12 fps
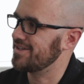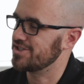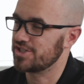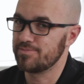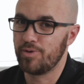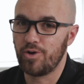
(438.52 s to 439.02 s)
and
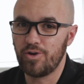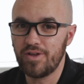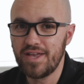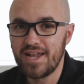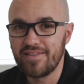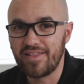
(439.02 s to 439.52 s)
small
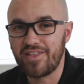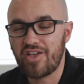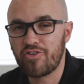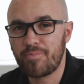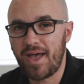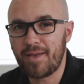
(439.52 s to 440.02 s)
than the
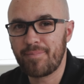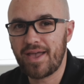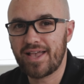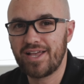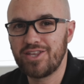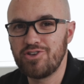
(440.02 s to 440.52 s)
other
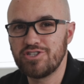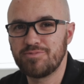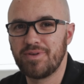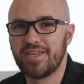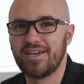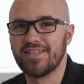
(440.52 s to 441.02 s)
backpack I use
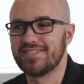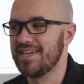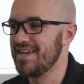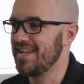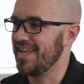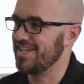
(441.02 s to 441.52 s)
because
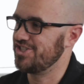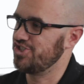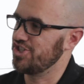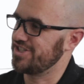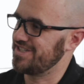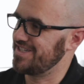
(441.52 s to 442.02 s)
it's
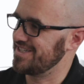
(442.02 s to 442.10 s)
just